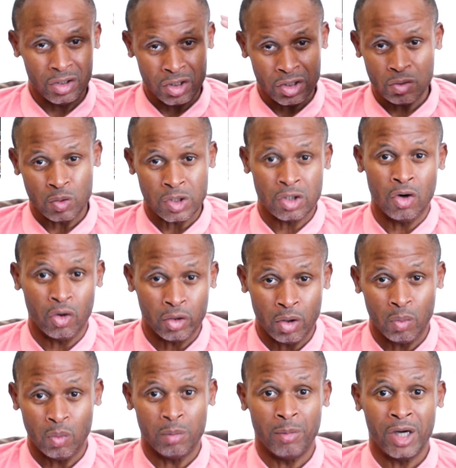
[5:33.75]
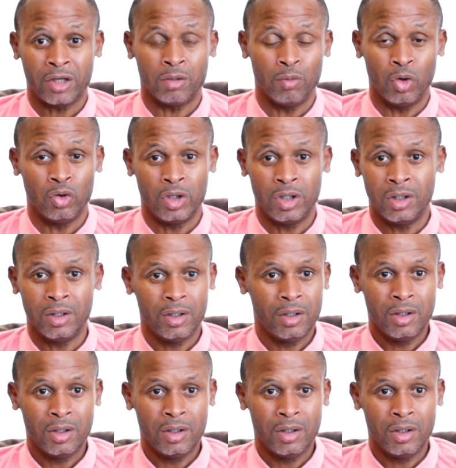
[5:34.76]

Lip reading: This is what's going on with my community.